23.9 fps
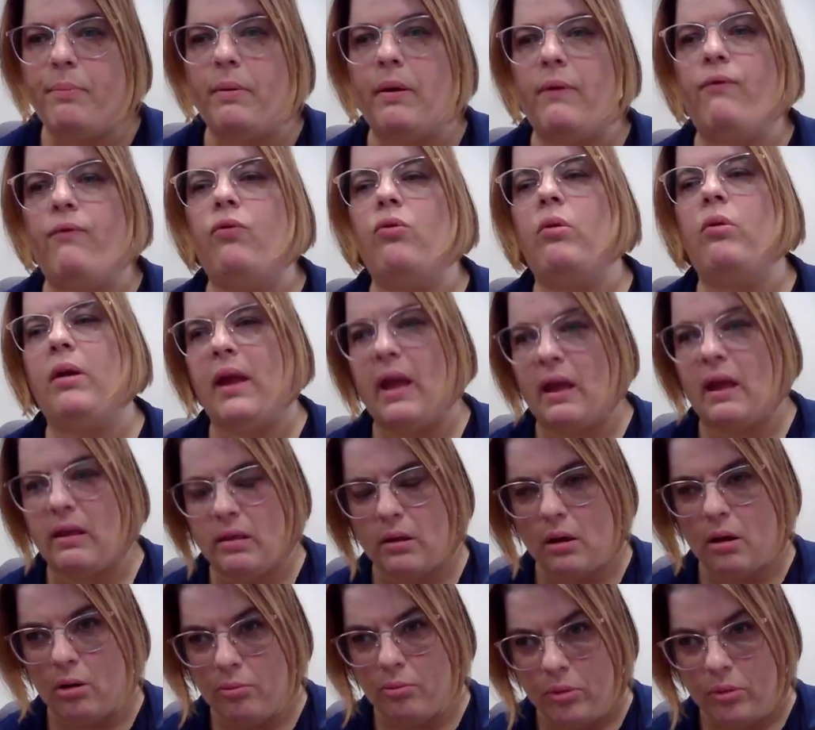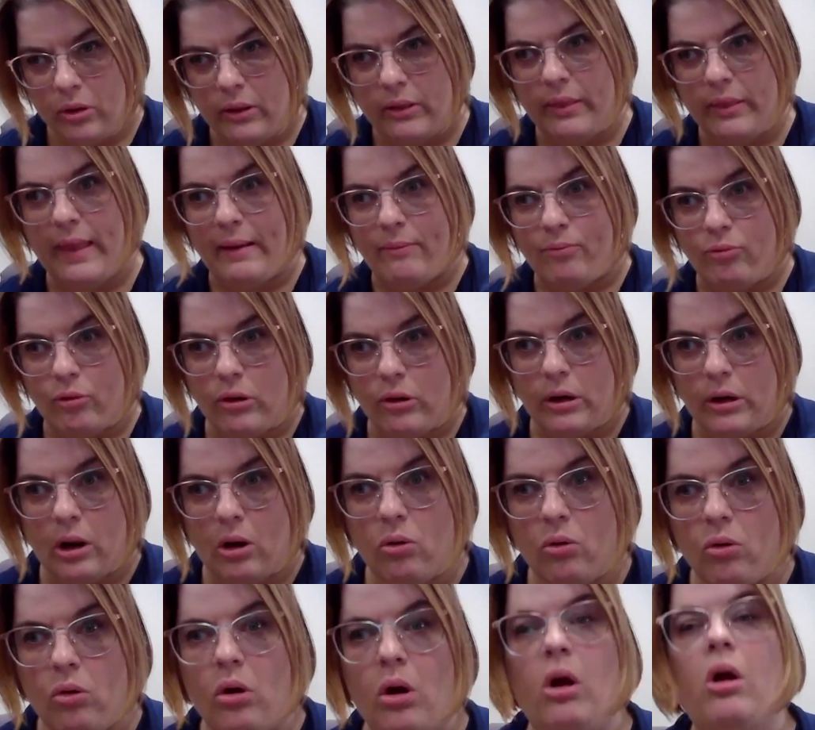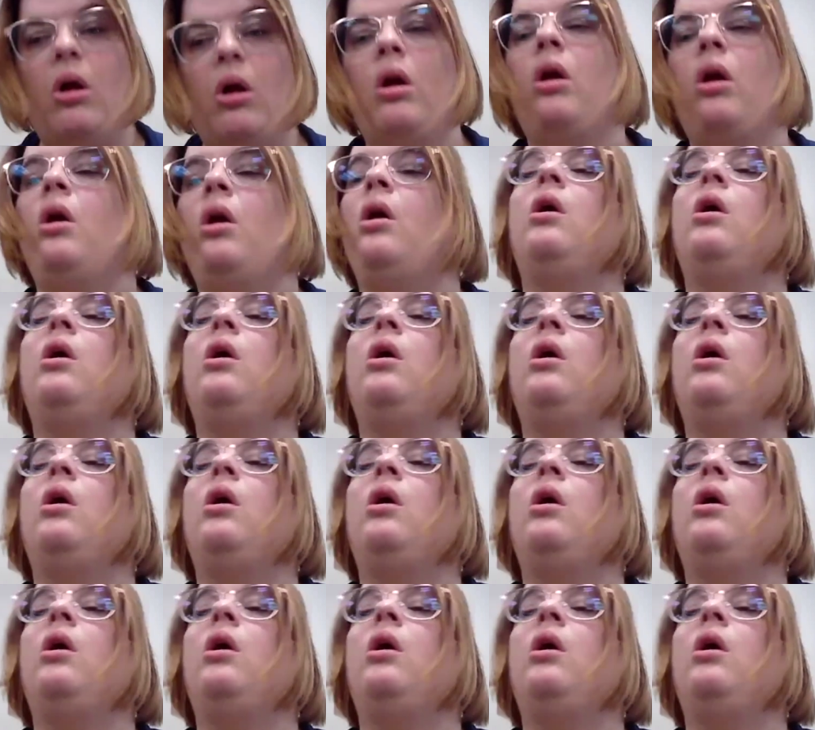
But if you would get to cumberlandlibrary.org,